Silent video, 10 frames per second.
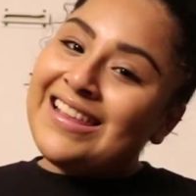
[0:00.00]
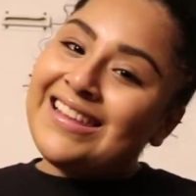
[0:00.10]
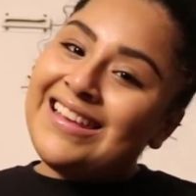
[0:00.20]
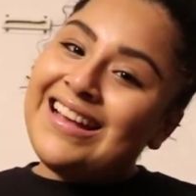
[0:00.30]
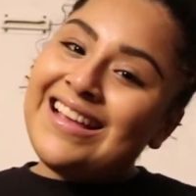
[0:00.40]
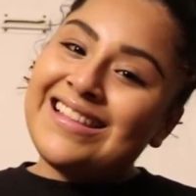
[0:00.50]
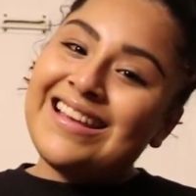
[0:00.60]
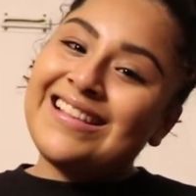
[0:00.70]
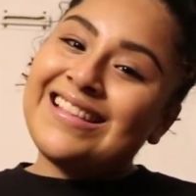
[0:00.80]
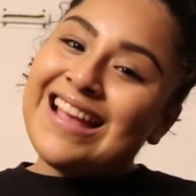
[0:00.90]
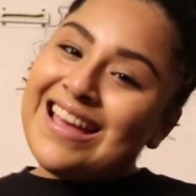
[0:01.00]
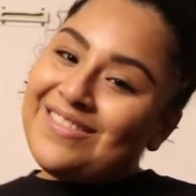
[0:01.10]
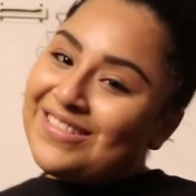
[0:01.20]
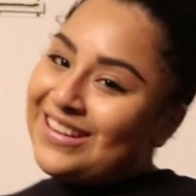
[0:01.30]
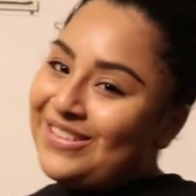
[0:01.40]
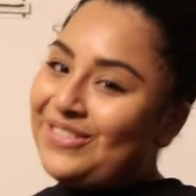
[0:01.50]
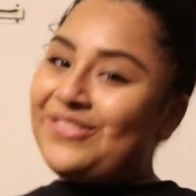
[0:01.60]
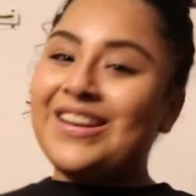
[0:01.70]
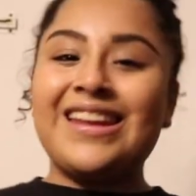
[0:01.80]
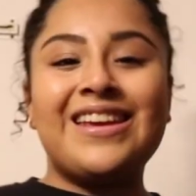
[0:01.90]
see you guys next time with a new
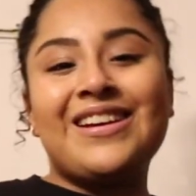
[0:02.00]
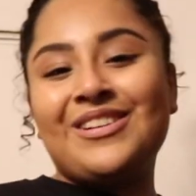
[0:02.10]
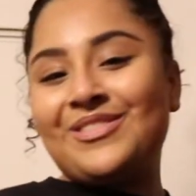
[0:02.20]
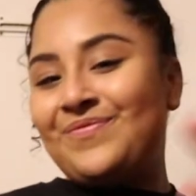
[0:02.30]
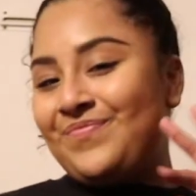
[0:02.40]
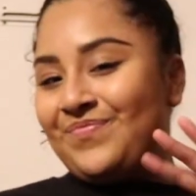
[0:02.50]
video.